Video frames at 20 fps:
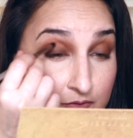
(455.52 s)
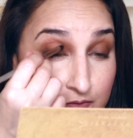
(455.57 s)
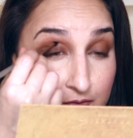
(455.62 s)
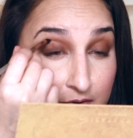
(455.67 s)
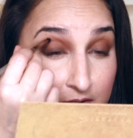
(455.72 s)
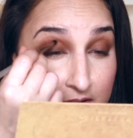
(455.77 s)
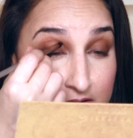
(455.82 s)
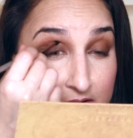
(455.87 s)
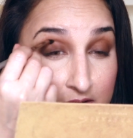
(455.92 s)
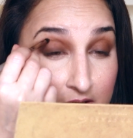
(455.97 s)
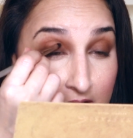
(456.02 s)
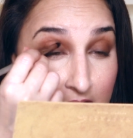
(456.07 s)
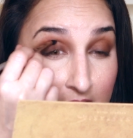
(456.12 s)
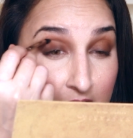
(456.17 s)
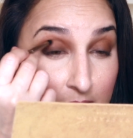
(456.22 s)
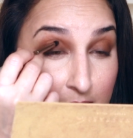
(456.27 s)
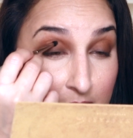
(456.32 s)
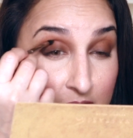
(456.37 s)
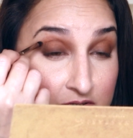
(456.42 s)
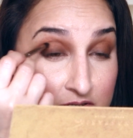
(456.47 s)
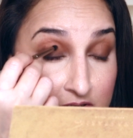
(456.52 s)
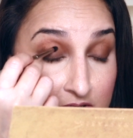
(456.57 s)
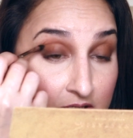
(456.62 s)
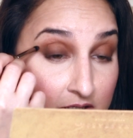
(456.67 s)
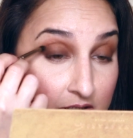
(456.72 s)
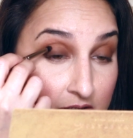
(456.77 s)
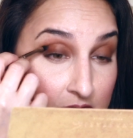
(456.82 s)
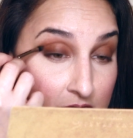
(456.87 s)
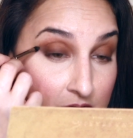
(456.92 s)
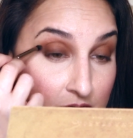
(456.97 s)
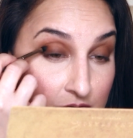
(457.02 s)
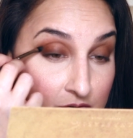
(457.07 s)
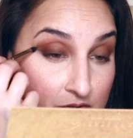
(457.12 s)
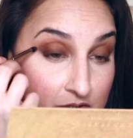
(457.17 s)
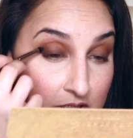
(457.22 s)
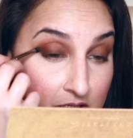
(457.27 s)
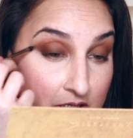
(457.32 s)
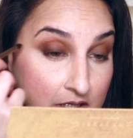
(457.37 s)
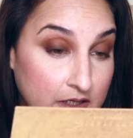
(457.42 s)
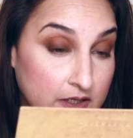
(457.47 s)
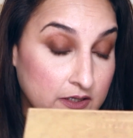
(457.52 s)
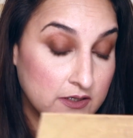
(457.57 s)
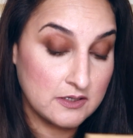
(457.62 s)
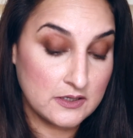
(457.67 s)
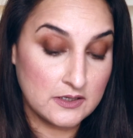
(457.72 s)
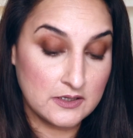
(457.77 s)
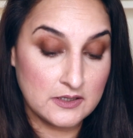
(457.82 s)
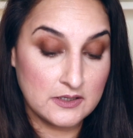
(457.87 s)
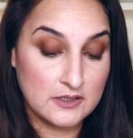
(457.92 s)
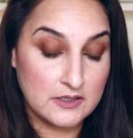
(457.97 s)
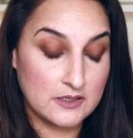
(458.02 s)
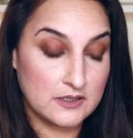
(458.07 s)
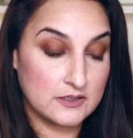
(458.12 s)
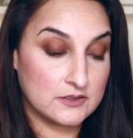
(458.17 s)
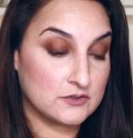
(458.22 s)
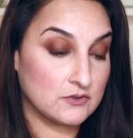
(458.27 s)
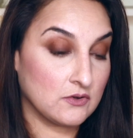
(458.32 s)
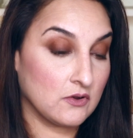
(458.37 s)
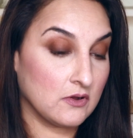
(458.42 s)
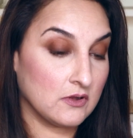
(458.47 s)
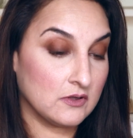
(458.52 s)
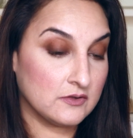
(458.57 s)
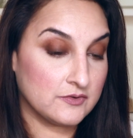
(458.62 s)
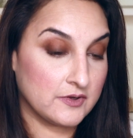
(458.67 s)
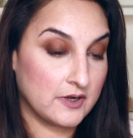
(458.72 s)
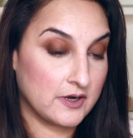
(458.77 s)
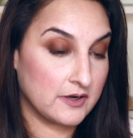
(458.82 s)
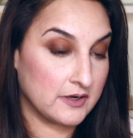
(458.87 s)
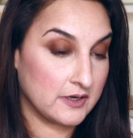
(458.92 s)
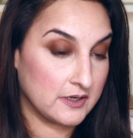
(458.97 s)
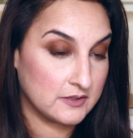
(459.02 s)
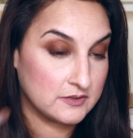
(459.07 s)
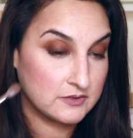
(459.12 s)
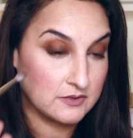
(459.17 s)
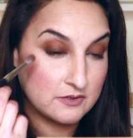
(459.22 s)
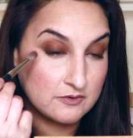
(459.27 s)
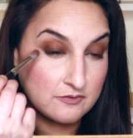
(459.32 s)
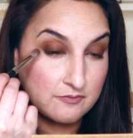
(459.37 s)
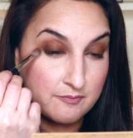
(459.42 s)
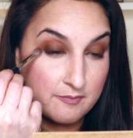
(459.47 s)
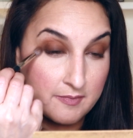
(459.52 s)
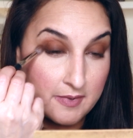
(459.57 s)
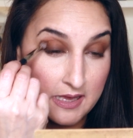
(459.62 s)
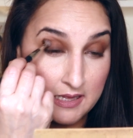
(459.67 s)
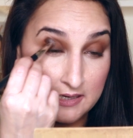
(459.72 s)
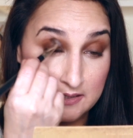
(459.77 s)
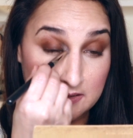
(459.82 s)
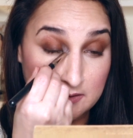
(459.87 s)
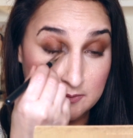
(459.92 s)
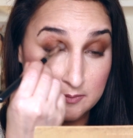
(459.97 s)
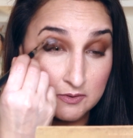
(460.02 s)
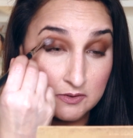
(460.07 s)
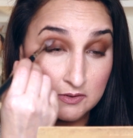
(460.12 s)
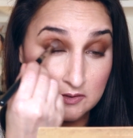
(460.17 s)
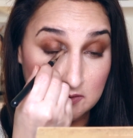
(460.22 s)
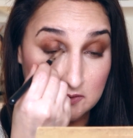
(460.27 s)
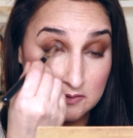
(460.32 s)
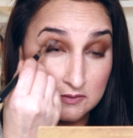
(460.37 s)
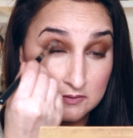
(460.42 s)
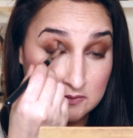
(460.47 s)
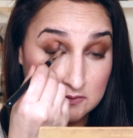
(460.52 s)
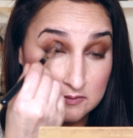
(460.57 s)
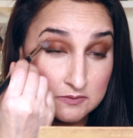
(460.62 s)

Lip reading: Fix any mistakes you see. It's all very sort of malleable